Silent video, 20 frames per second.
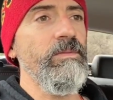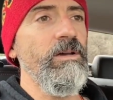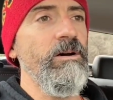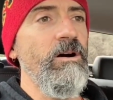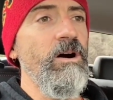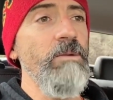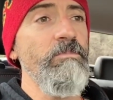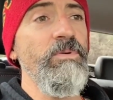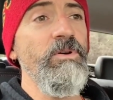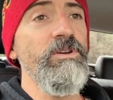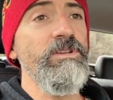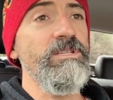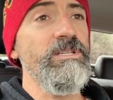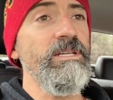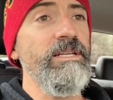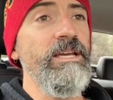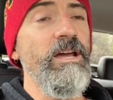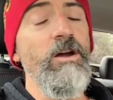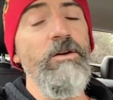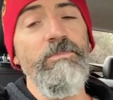I
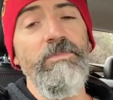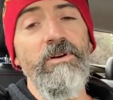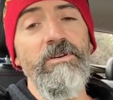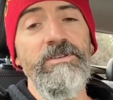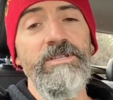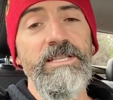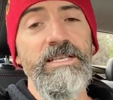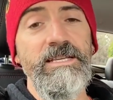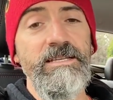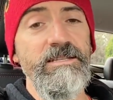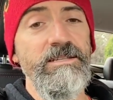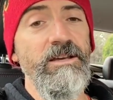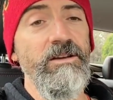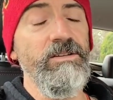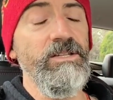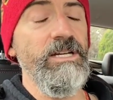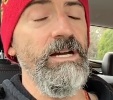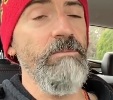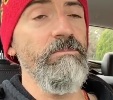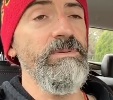personally hope those things
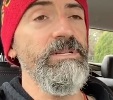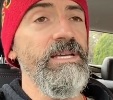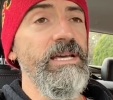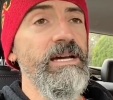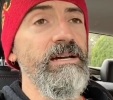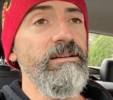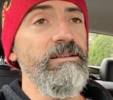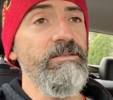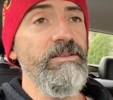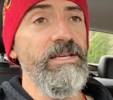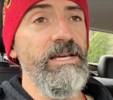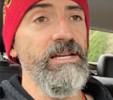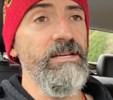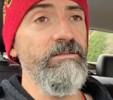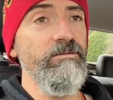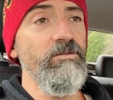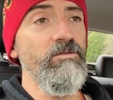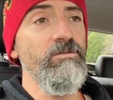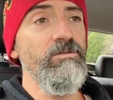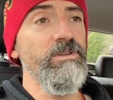don't come down at the end
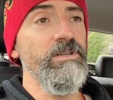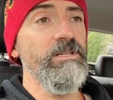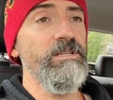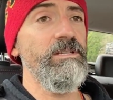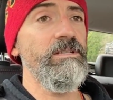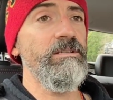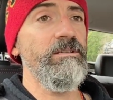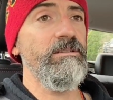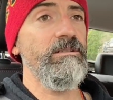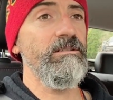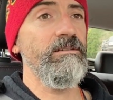of all this.